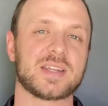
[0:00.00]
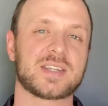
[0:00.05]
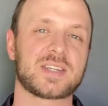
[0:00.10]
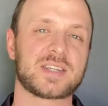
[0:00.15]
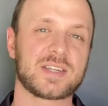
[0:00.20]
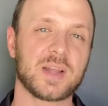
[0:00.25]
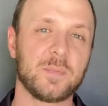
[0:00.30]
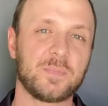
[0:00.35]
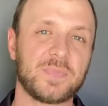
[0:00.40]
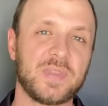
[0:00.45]

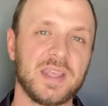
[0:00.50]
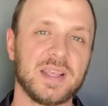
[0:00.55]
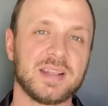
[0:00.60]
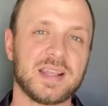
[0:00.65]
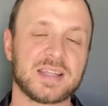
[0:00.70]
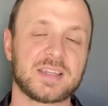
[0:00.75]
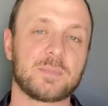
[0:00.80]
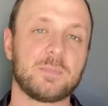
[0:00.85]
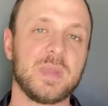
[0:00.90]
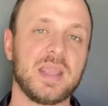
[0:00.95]
something
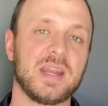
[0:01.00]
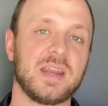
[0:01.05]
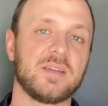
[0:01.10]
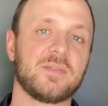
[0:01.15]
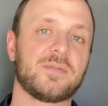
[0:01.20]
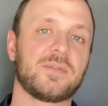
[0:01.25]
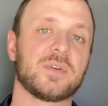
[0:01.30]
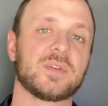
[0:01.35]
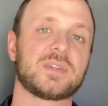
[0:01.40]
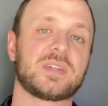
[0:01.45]
that's
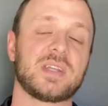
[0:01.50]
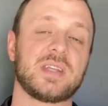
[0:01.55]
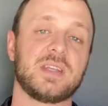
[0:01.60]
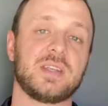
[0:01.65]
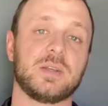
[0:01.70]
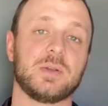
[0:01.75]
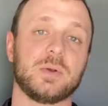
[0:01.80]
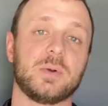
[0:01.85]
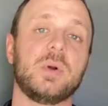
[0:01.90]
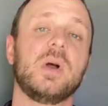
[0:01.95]
meaningful to
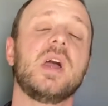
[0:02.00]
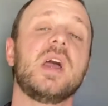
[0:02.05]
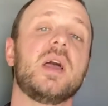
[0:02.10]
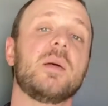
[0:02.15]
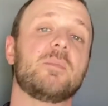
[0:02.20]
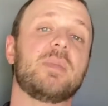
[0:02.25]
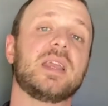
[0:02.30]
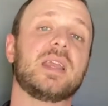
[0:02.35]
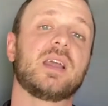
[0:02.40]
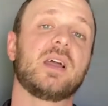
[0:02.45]
you,
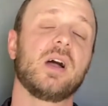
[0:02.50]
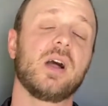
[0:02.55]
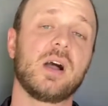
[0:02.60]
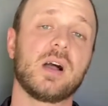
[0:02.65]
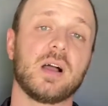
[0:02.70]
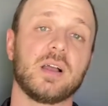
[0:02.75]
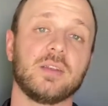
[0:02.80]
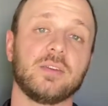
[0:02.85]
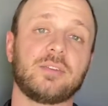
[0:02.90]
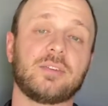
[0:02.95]

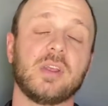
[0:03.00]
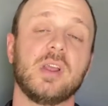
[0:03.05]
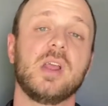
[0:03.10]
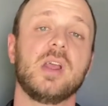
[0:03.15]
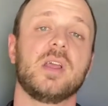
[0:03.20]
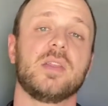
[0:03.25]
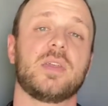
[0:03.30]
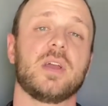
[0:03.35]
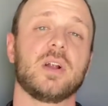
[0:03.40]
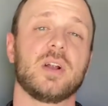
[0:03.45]
because
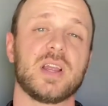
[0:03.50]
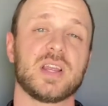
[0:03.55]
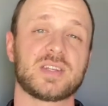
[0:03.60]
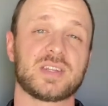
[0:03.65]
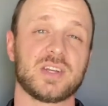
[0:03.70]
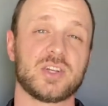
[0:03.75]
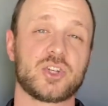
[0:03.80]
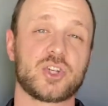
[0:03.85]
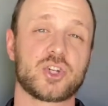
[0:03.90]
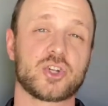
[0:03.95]
there is
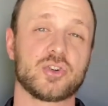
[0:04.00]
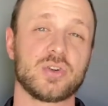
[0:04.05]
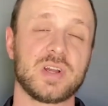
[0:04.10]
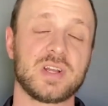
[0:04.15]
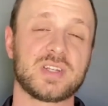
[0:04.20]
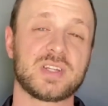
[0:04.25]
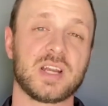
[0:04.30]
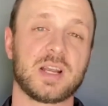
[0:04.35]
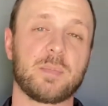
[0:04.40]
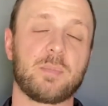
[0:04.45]

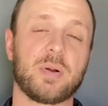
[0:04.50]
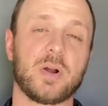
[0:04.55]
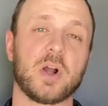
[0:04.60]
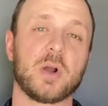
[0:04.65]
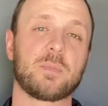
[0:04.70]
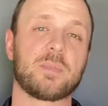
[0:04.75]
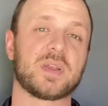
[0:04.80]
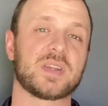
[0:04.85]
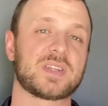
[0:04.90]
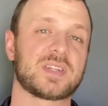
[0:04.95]
intrinsic
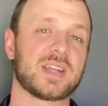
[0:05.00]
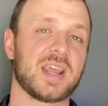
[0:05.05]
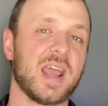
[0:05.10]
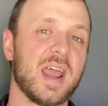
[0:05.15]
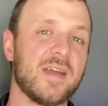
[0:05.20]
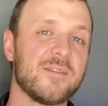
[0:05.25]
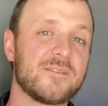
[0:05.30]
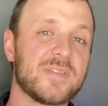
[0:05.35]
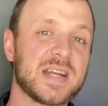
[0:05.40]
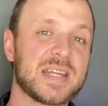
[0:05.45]
purpose to
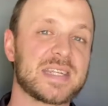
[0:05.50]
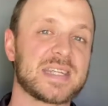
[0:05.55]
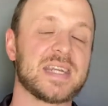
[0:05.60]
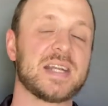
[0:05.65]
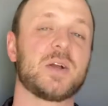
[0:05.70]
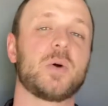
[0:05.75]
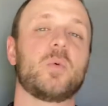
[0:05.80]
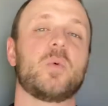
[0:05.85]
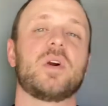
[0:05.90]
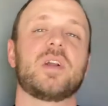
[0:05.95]
every
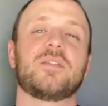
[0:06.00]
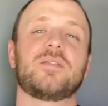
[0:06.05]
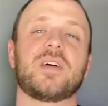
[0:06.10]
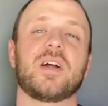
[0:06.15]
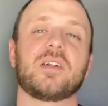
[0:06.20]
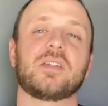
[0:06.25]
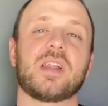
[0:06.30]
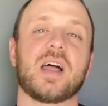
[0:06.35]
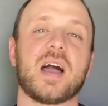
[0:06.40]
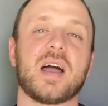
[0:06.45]
single one of
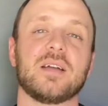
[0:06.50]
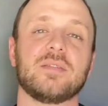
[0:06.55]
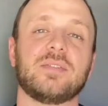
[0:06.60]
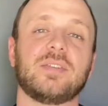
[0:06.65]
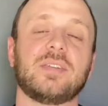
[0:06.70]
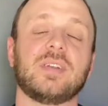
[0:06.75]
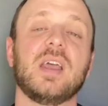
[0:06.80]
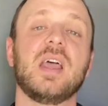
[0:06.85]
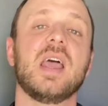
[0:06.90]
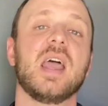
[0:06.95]
our
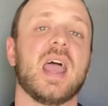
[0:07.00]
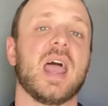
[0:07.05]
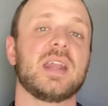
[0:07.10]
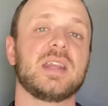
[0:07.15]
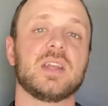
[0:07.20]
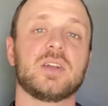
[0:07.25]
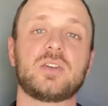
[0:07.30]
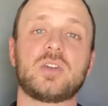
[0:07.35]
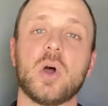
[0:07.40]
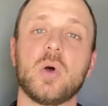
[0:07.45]
lives. And
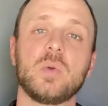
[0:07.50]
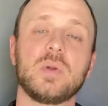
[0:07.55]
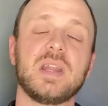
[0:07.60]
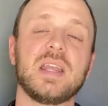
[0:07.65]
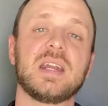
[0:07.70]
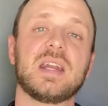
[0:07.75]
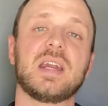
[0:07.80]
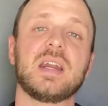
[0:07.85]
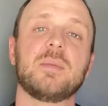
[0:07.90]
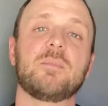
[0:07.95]
you don't
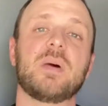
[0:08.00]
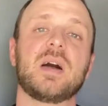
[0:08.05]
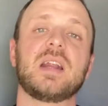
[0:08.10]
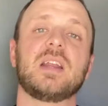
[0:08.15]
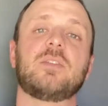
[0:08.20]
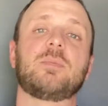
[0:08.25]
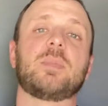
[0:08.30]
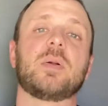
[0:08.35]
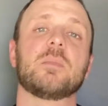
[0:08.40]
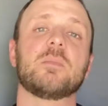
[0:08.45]
need
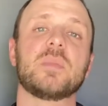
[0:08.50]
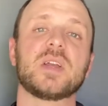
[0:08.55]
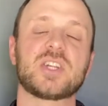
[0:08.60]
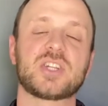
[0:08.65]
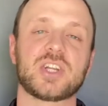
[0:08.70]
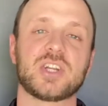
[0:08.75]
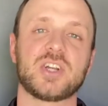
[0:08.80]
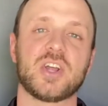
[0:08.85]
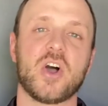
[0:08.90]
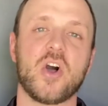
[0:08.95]
anybody's
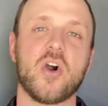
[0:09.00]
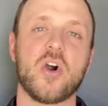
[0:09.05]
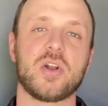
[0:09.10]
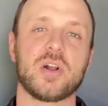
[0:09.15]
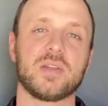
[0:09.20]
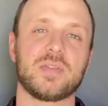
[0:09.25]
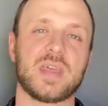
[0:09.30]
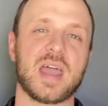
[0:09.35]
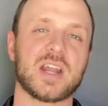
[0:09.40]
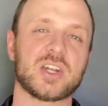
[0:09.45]
permission to
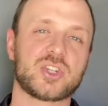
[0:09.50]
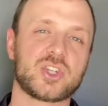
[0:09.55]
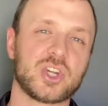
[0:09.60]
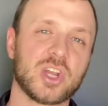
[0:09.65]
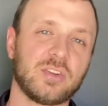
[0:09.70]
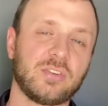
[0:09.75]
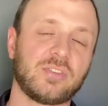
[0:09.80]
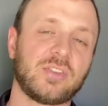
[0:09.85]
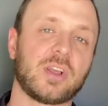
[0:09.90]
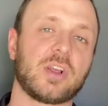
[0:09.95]
honor that,
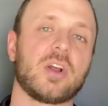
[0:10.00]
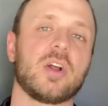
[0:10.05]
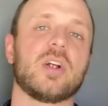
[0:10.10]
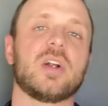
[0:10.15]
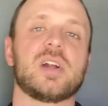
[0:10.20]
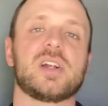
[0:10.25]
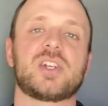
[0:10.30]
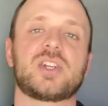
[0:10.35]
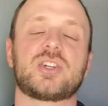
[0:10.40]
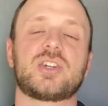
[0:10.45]
just the
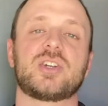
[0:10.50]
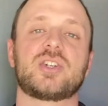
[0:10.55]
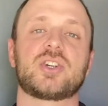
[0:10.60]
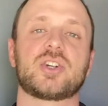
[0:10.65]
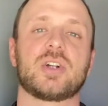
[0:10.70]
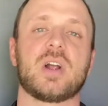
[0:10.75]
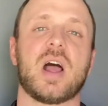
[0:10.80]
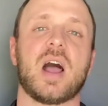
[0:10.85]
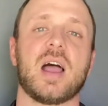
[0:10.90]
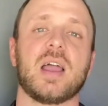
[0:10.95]
courage to
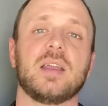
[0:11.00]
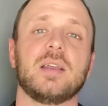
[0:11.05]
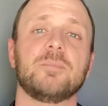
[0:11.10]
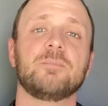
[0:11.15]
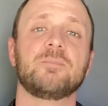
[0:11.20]
try.